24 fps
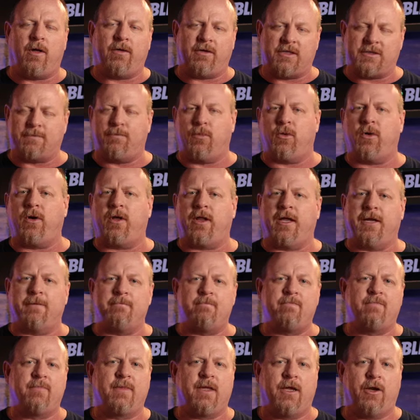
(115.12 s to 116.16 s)
while it's
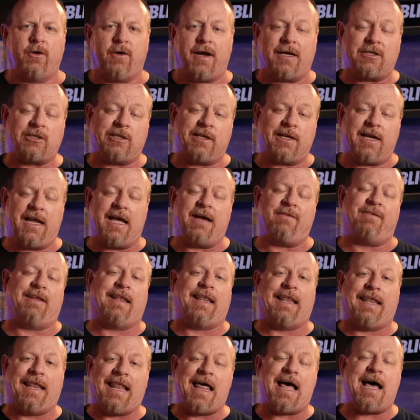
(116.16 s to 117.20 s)
boiling, you're actually going to have a
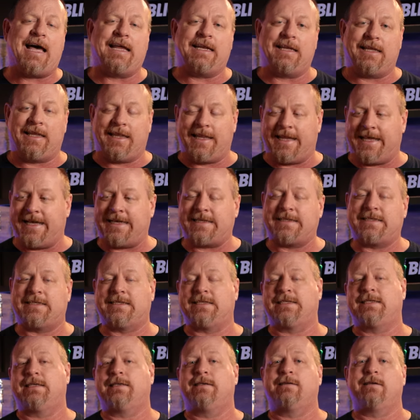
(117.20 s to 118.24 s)
lot
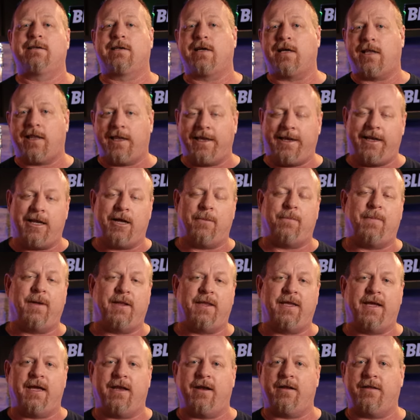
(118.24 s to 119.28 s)
less cleanup
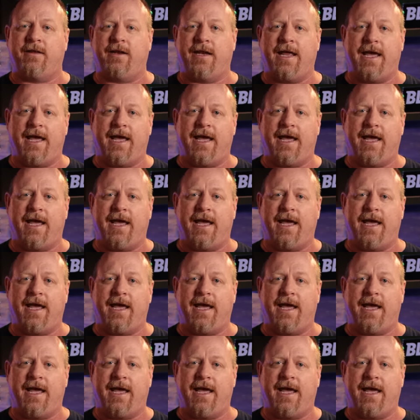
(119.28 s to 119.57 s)
at the end of the